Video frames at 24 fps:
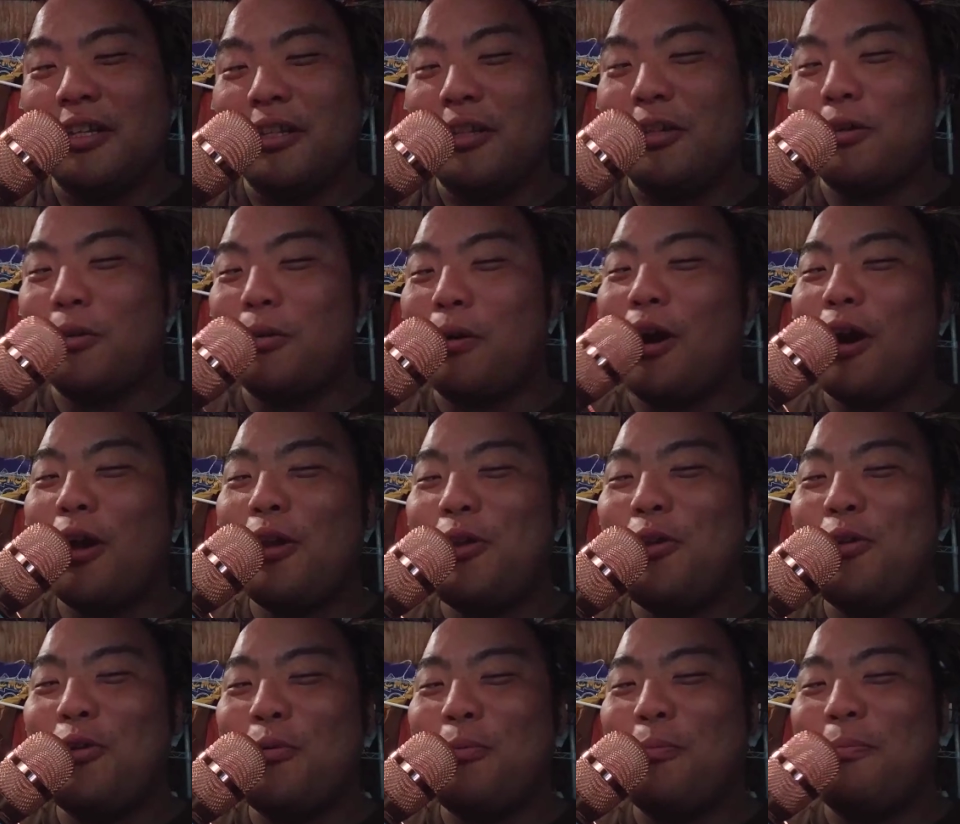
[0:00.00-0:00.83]
to all
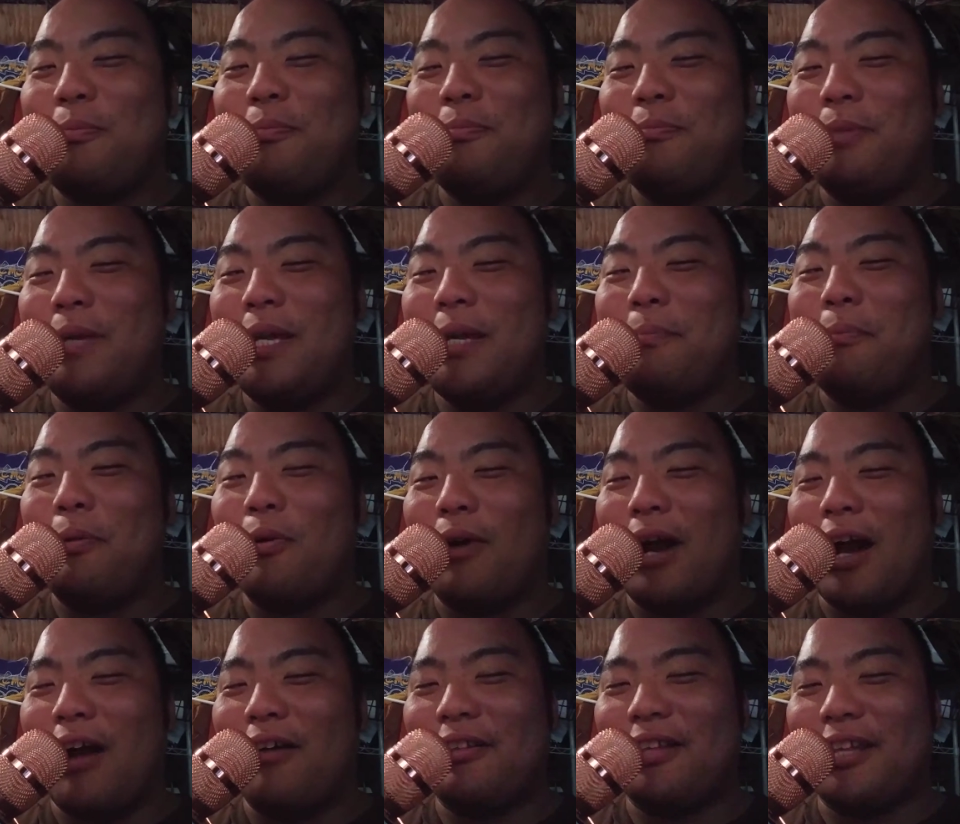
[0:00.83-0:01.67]
you people
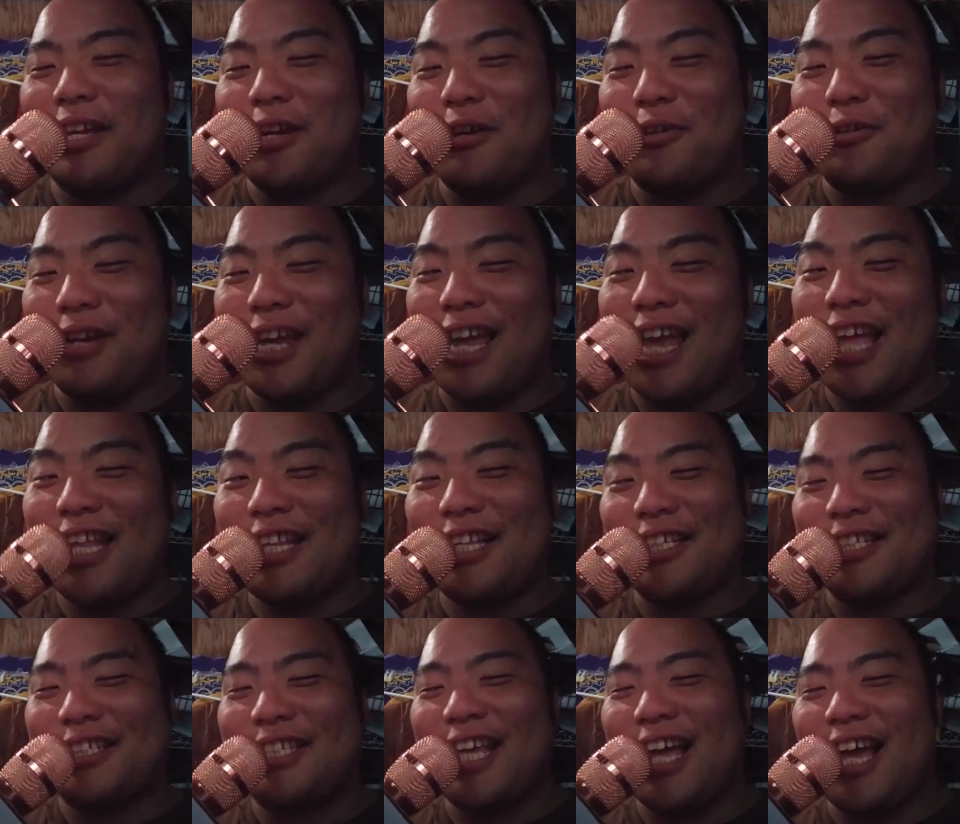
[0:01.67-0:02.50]
out there who can't
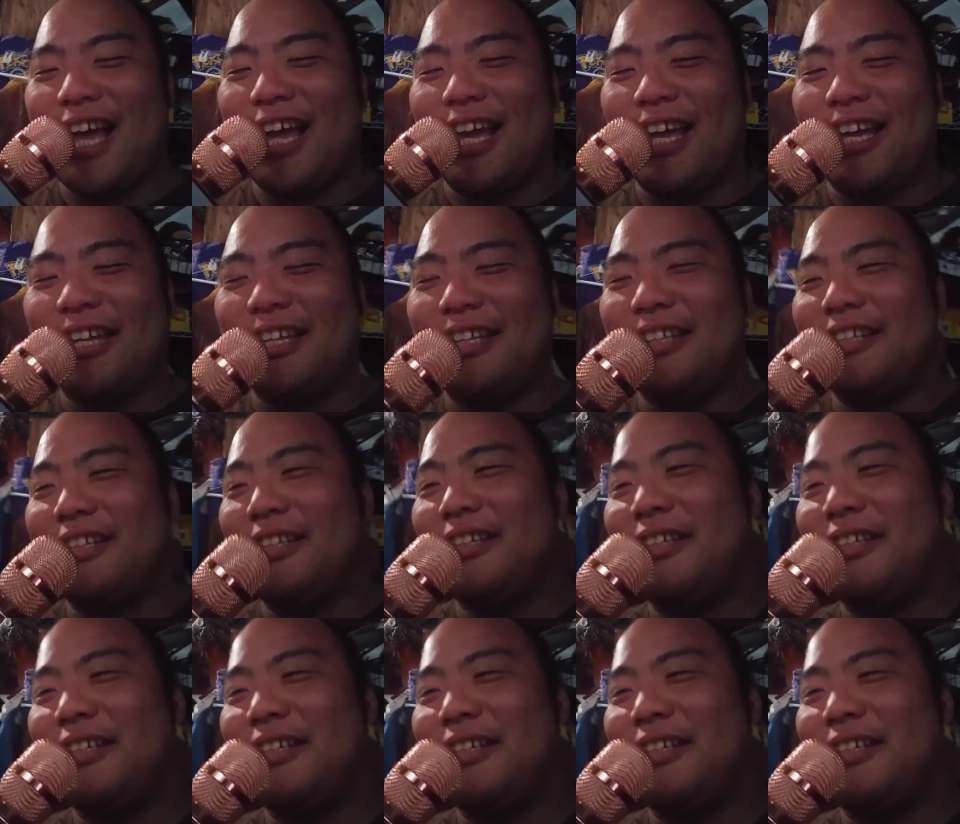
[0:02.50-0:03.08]
decide,